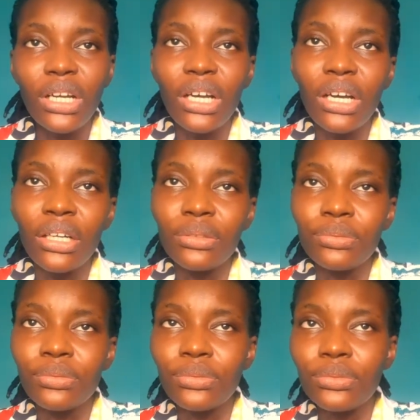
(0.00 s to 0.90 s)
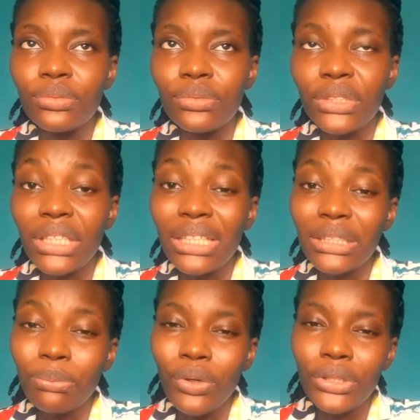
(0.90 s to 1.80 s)
um, then
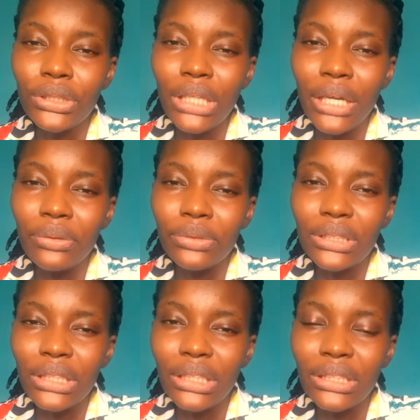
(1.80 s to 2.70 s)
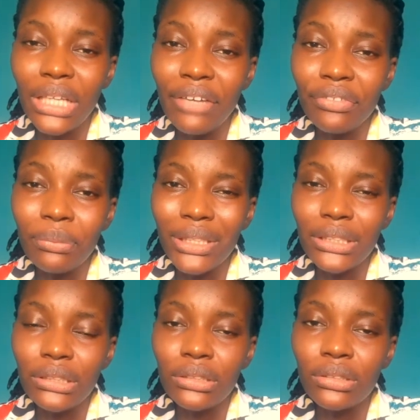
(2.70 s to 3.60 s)
at a point i started the
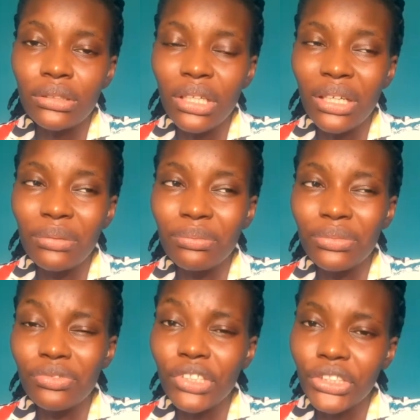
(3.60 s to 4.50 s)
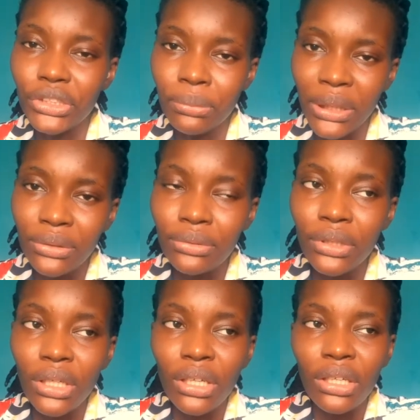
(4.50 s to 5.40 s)
ivermectin um, regimen
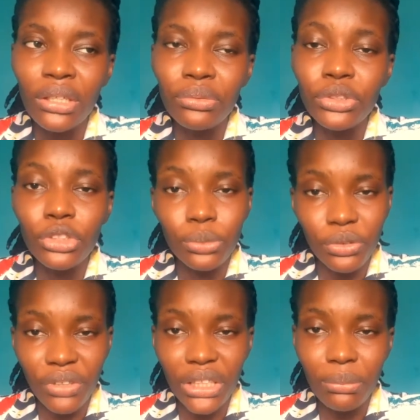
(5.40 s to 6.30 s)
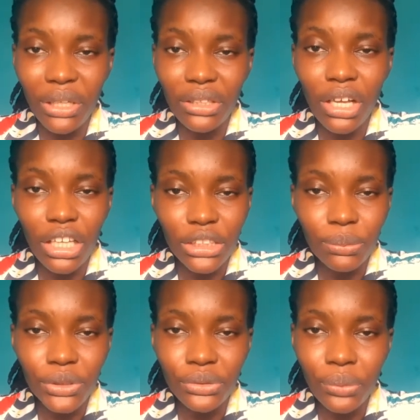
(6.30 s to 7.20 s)
which was provided by the
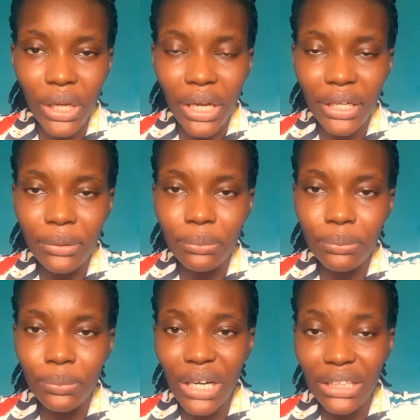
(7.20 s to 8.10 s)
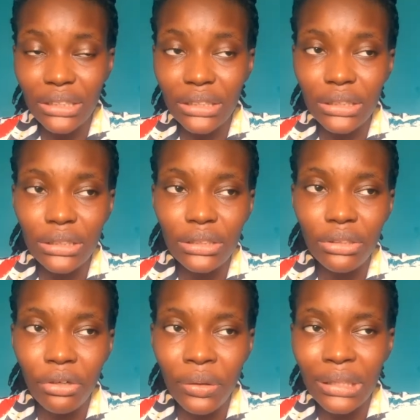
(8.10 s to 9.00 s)
hospital where i practice
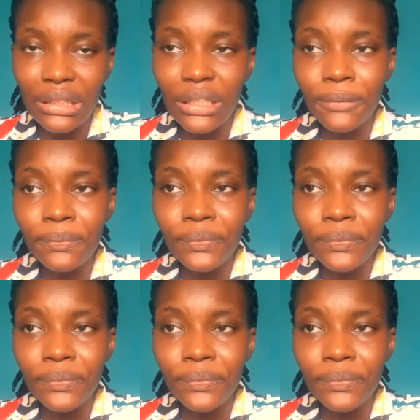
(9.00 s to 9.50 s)
currently